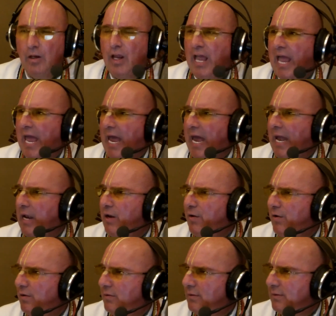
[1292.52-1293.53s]
And
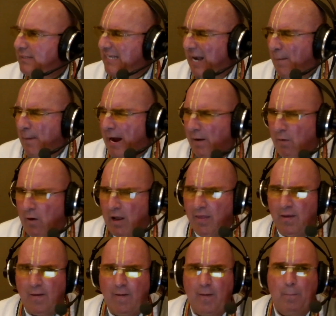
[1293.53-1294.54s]
somehow or
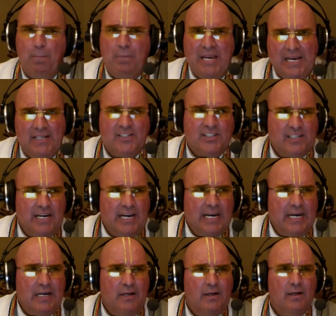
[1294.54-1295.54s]
other, the bee
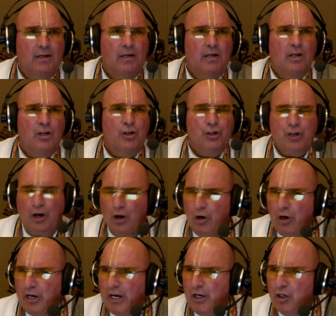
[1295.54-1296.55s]
sting
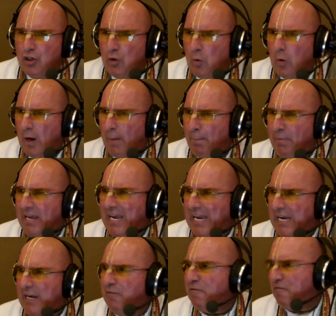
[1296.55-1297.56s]
turned into a big
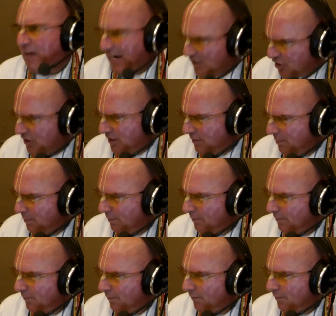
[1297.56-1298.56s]
infection.
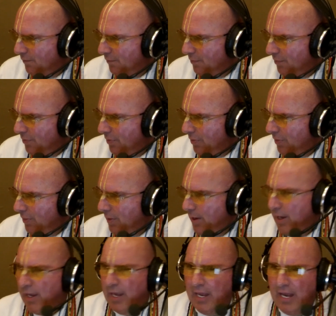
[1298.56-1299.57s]

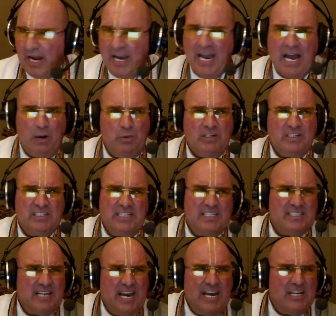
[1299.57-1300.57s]
And I was just
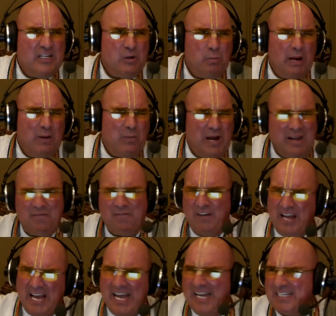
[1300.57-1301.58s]
saying to my wife,
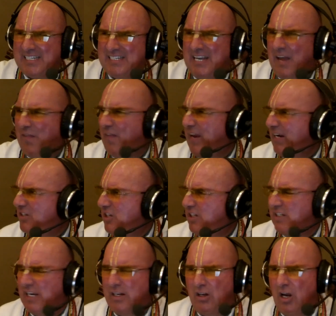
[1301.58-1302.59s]
it's nothing. She
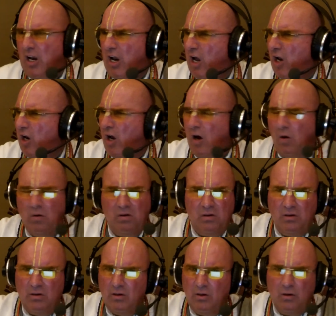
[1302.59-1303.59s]
said, no.
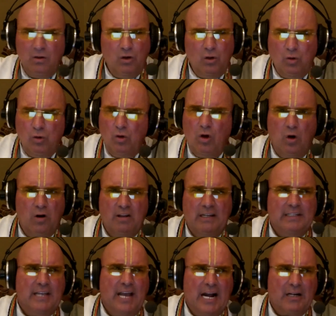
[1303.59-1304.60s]
You go to the
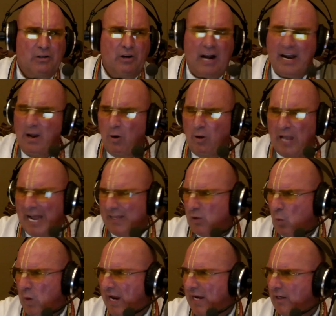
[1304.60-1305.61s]
doctor. I don't like the
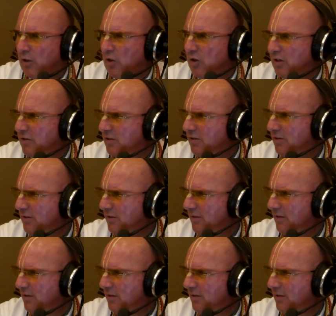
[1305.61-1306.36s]
way it looks.